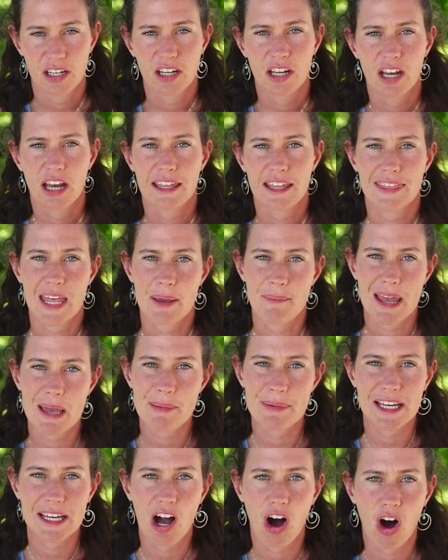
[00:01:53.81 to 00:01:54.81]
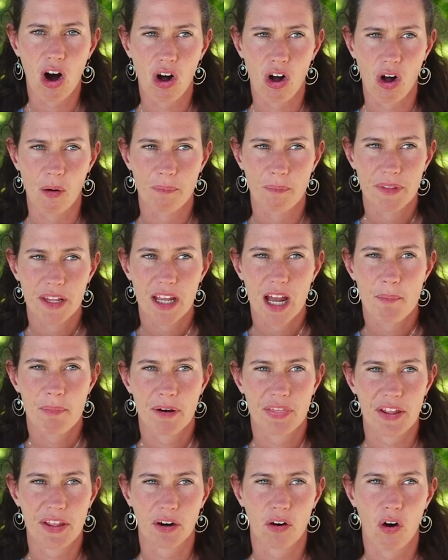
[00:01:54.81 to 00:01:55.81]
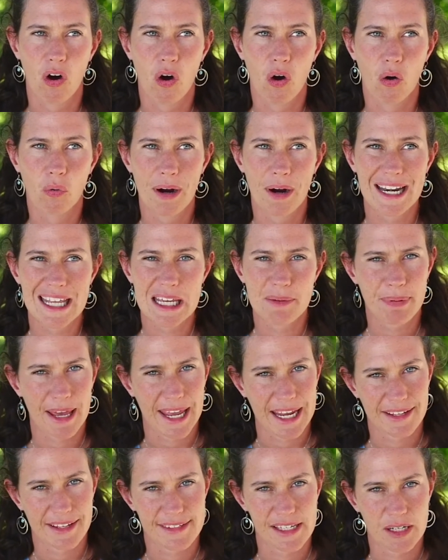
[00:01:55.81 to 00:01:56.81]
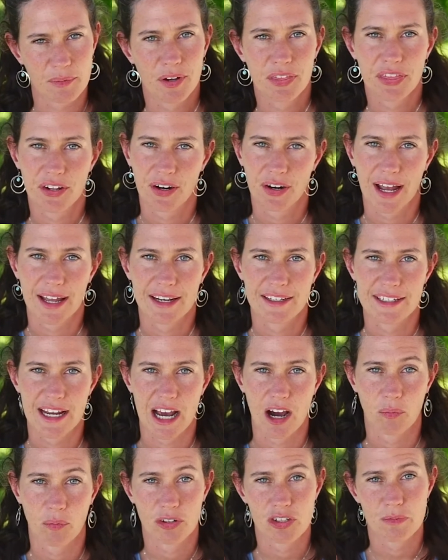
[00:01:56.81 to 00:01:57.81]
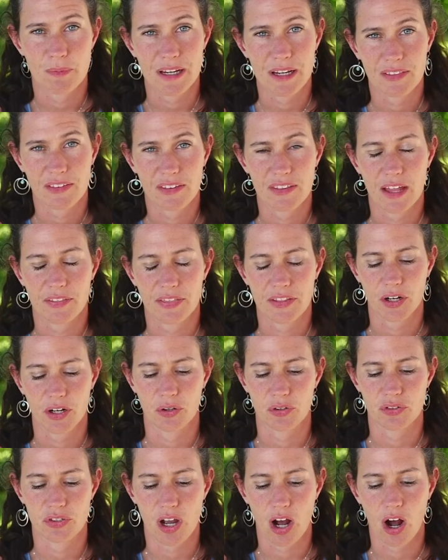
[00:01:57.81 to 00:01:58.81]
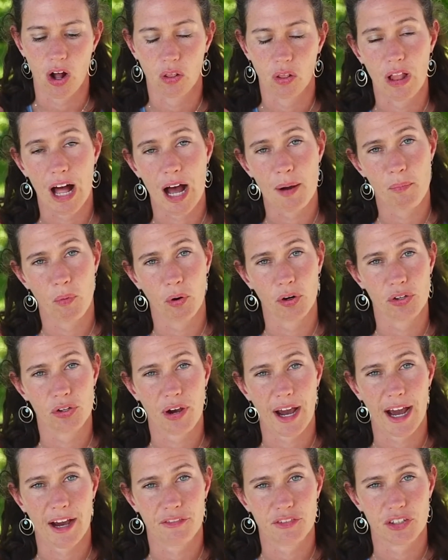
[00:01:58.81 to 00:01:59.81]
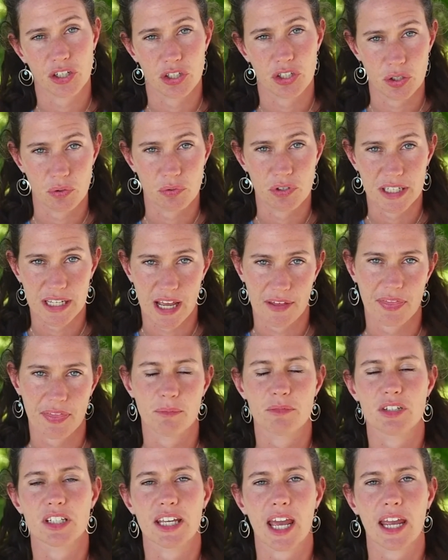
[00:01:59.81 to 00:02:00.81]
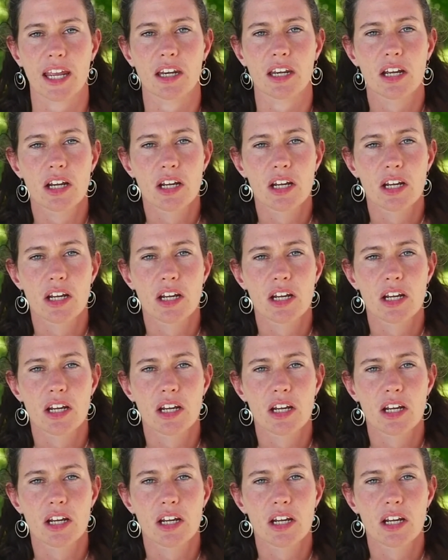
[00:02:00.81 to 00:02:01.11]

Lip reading: They may be calm, but they're already pacing with their head down, which means that there's a lot more you have to do to get them to gait.